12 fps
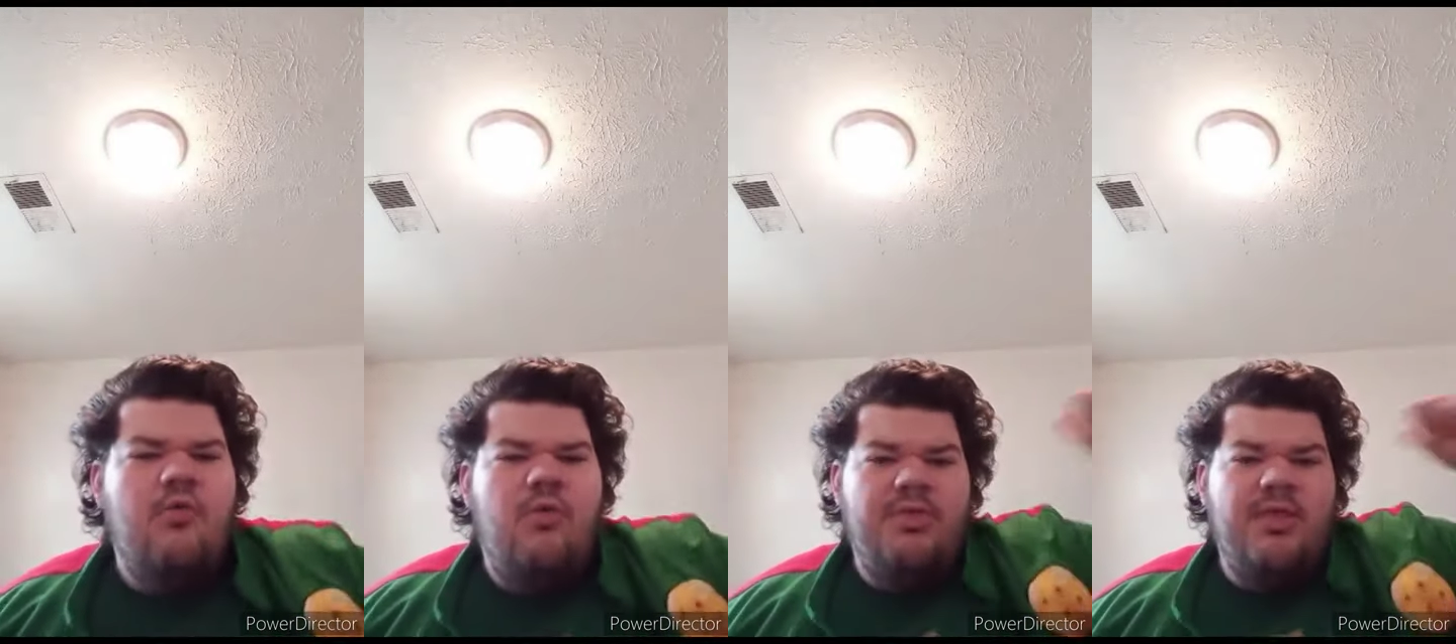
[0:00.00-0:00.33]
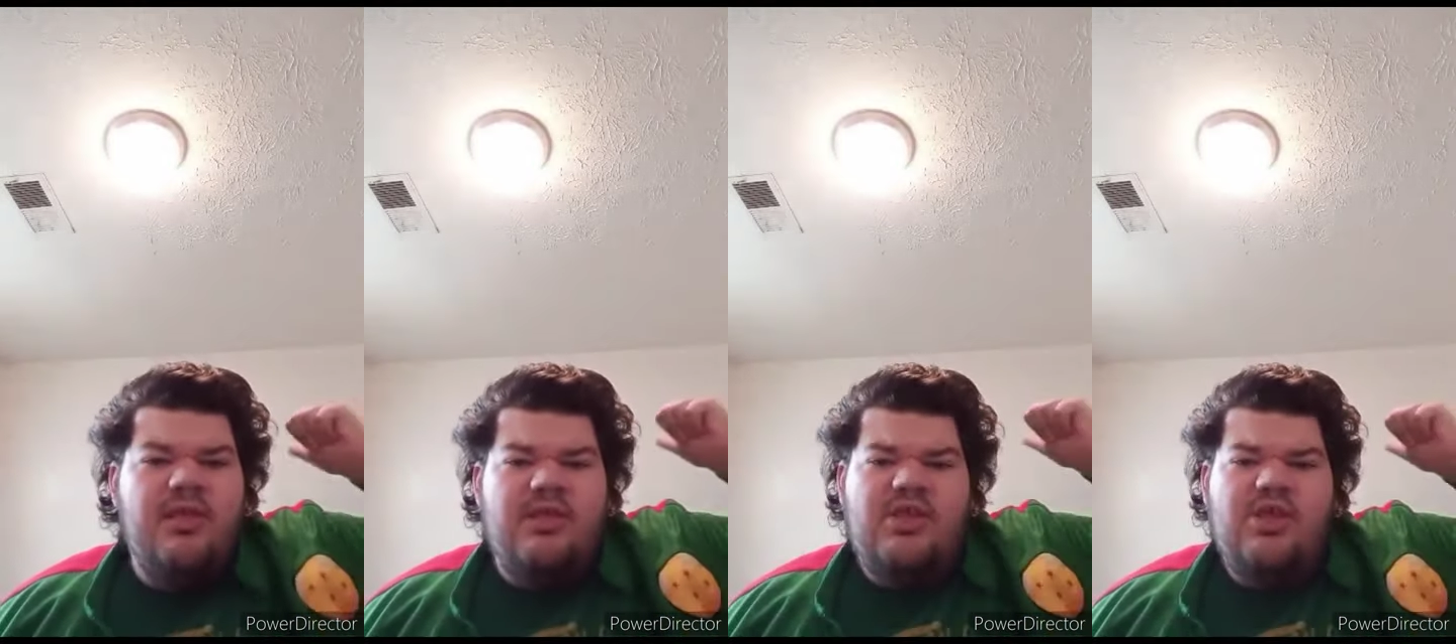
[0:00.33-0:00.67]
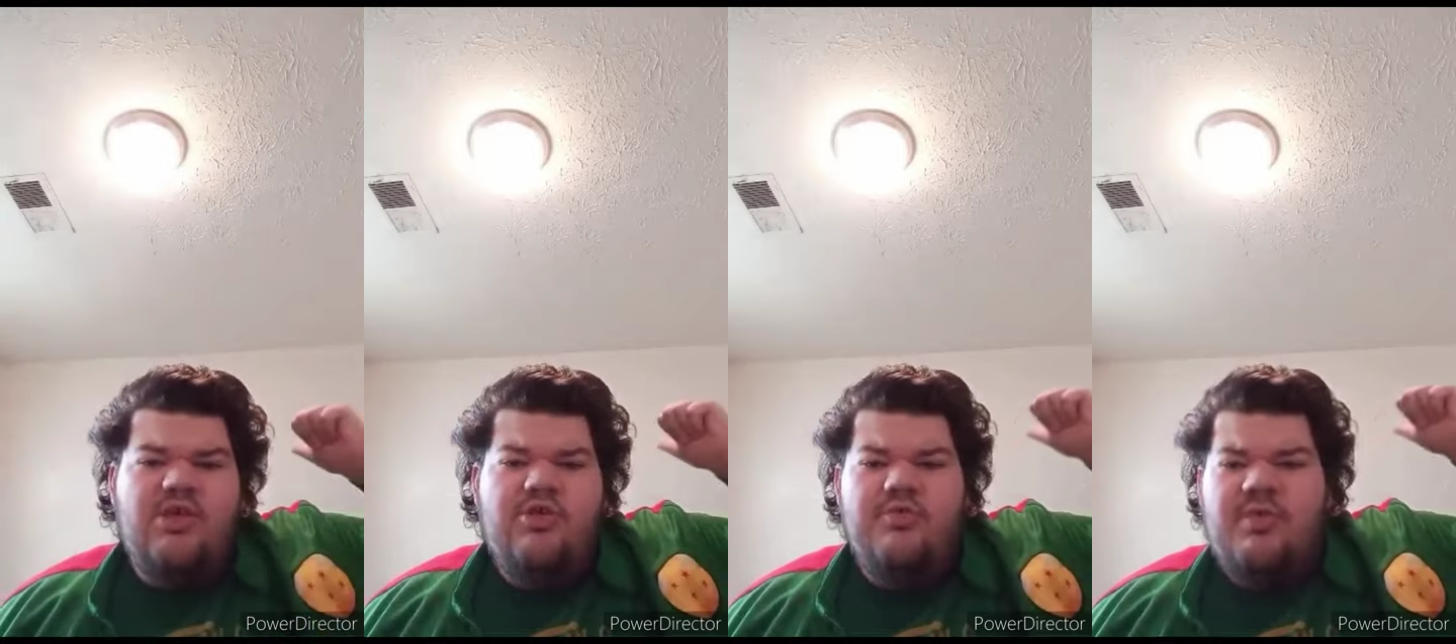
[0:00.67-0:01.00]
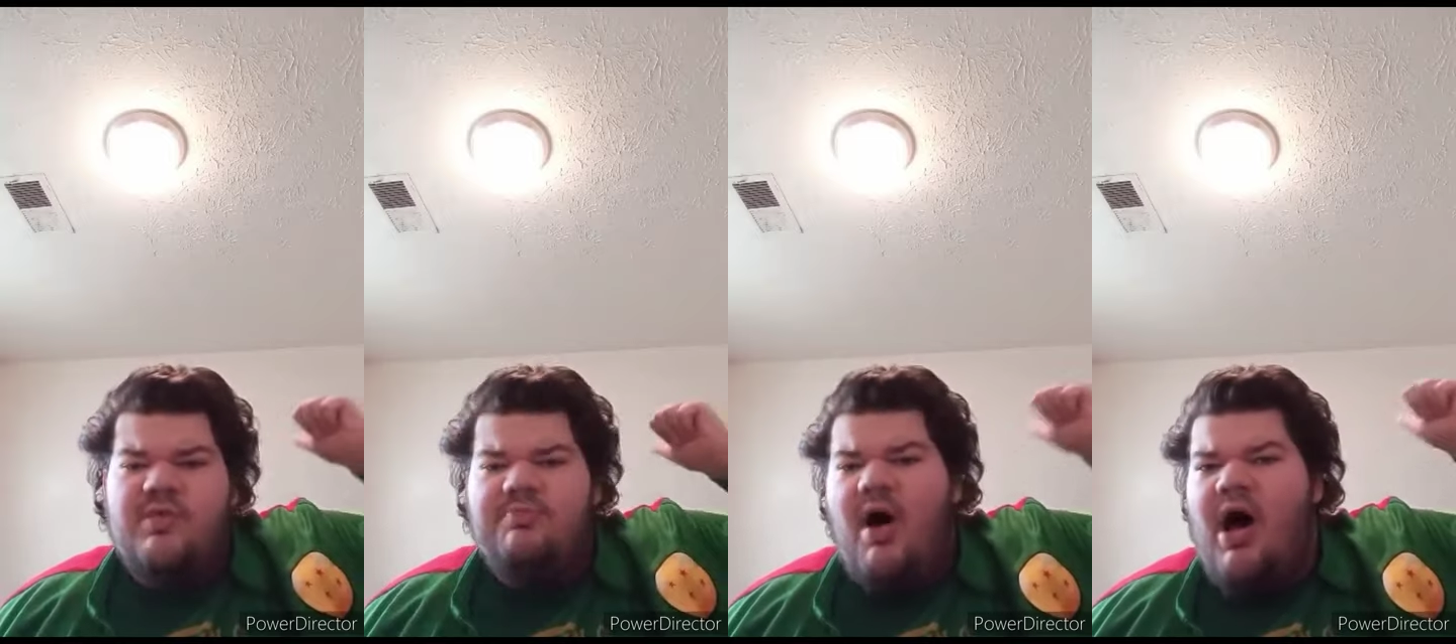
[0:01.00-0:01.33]
with the two
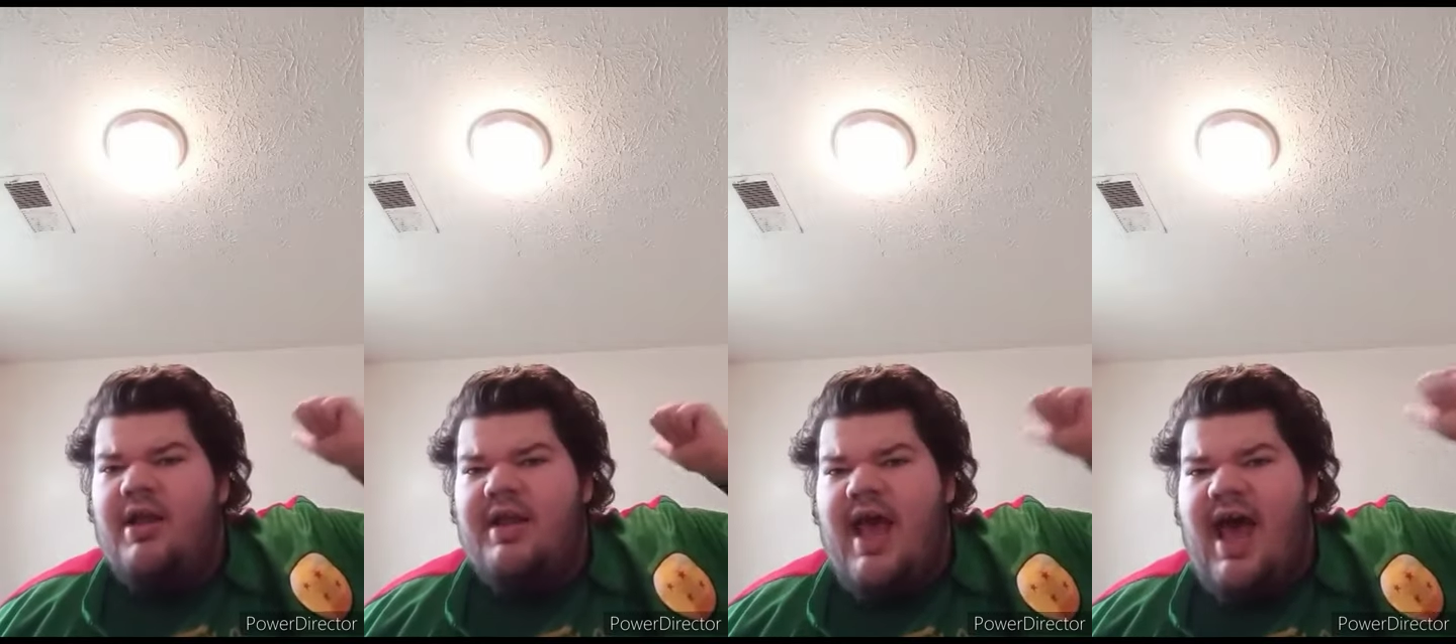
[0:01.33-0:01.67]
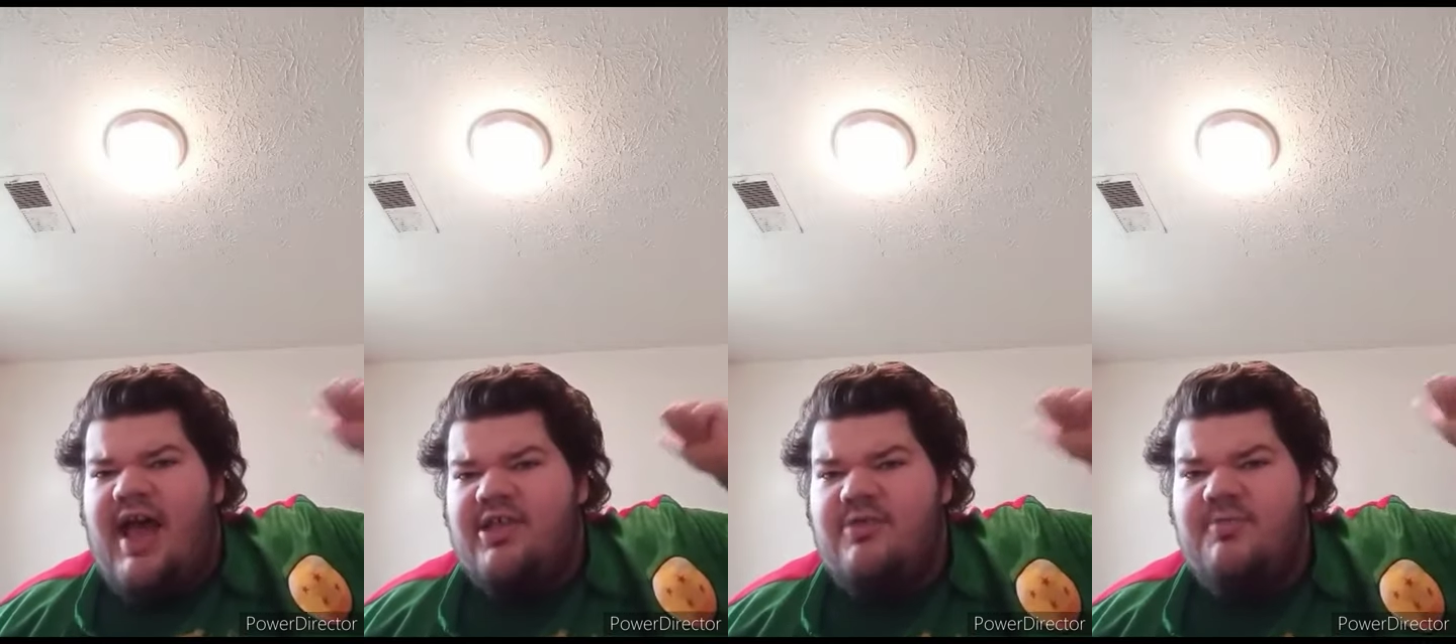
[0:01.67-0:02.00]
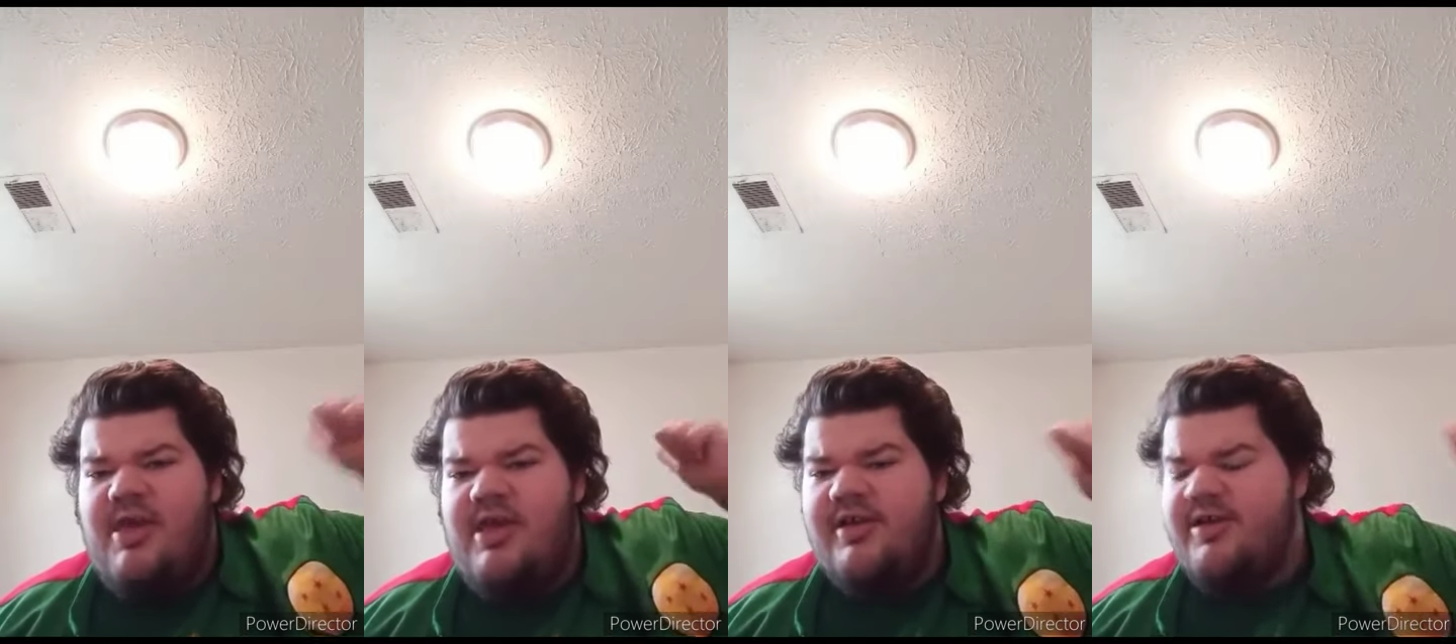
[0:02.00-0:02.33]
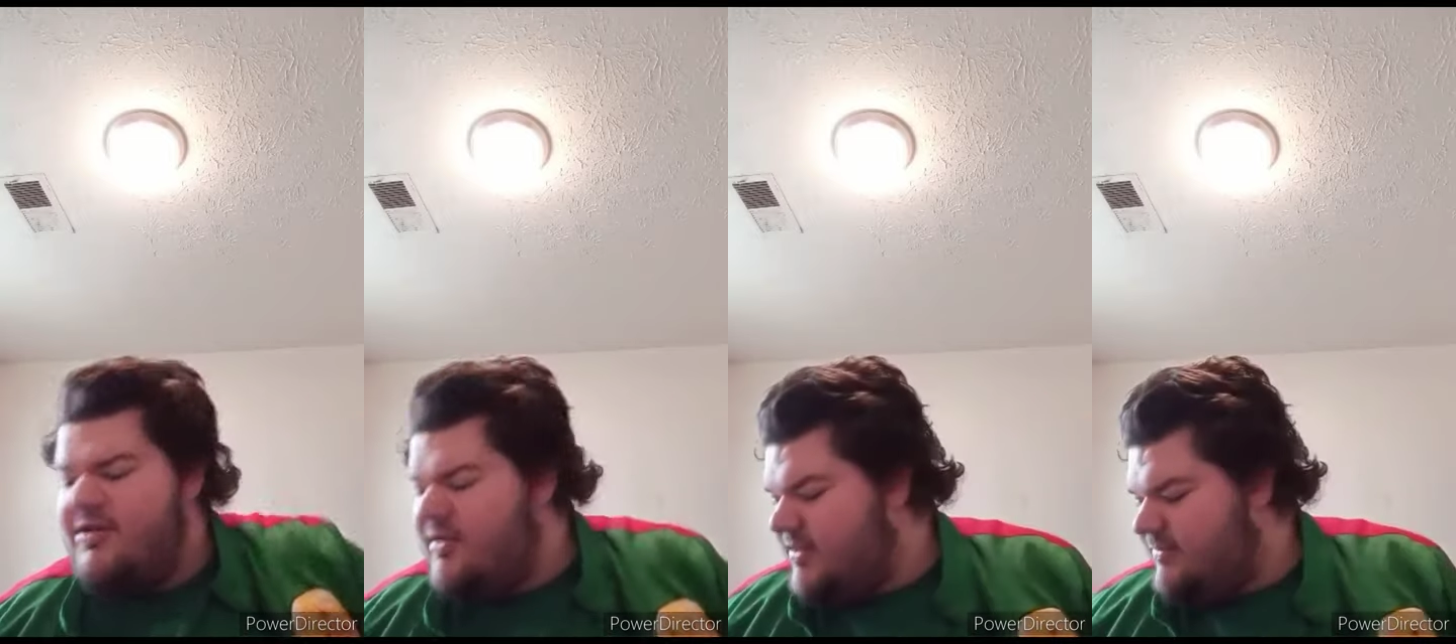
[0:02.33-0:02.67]
Spawn action
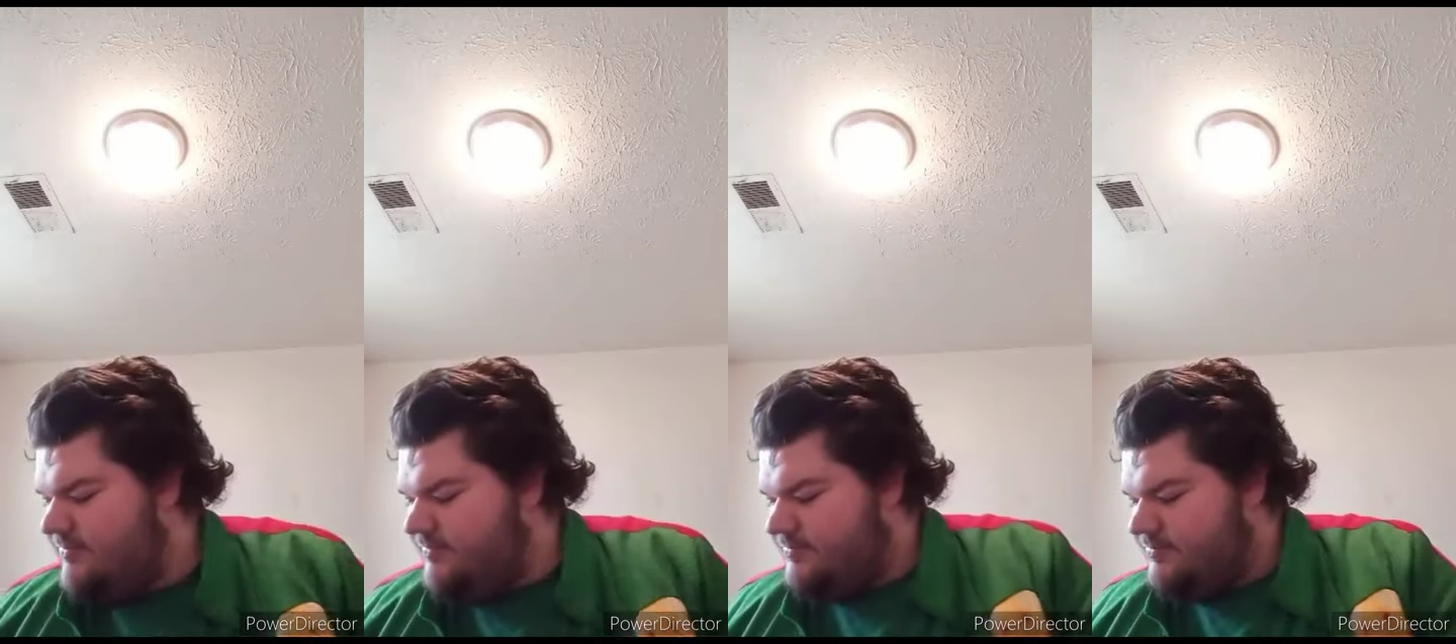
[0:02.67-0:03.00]
figures.